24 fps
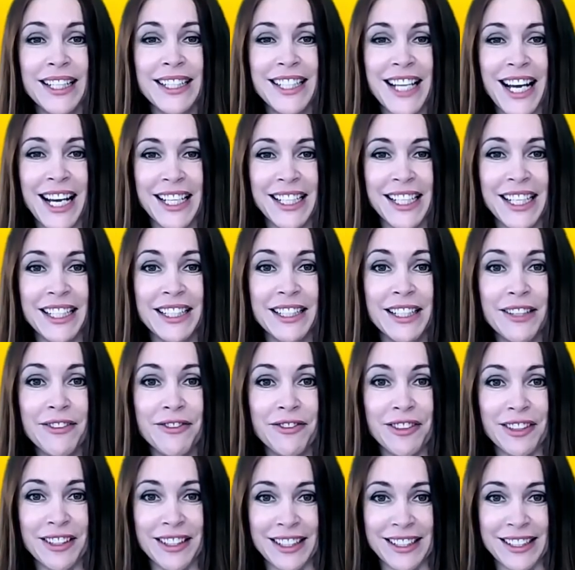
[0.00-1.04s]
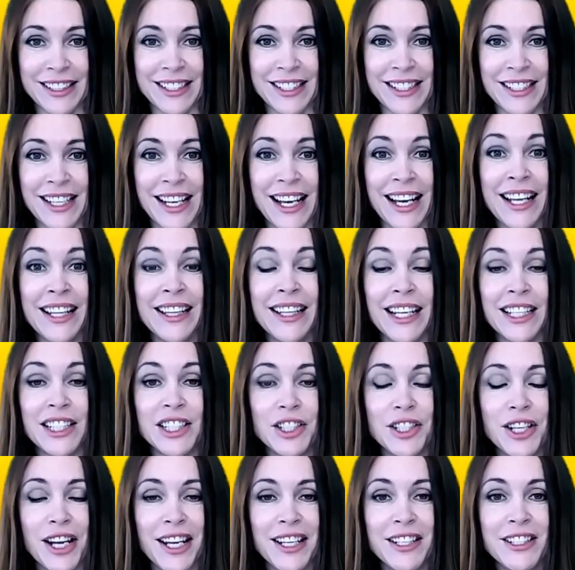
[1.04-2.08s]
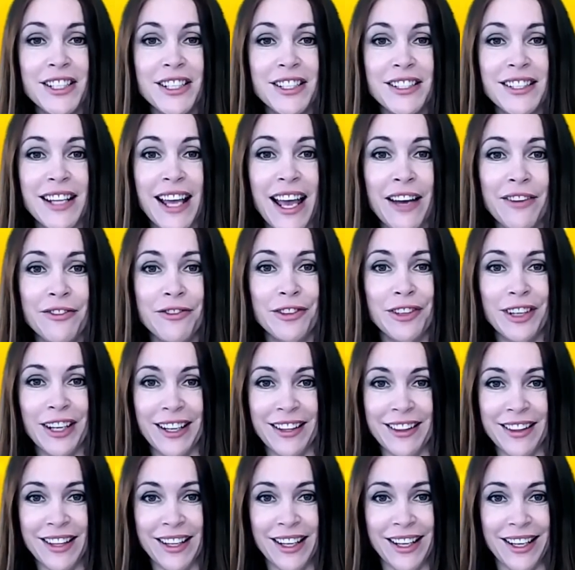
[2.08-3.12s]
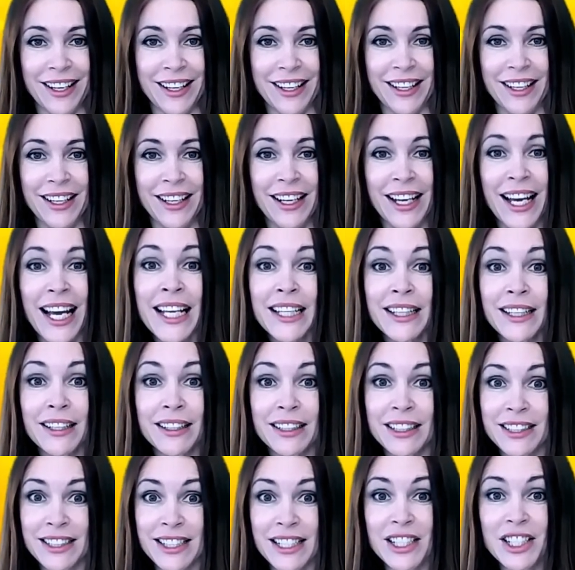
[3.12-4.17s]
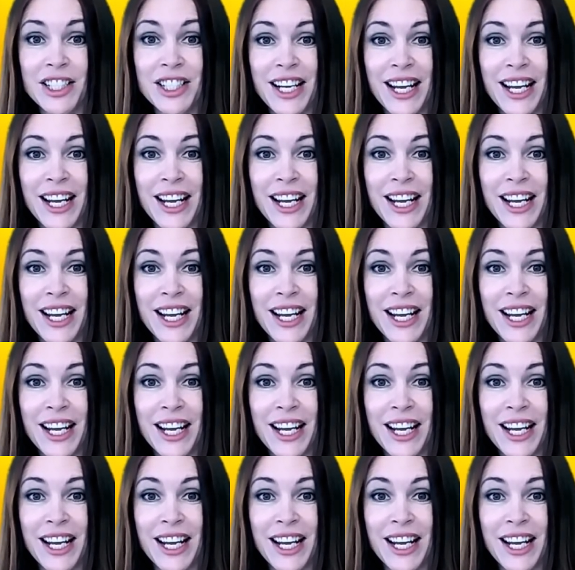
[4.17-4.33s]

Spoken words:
tiny difference that changes everything. There is a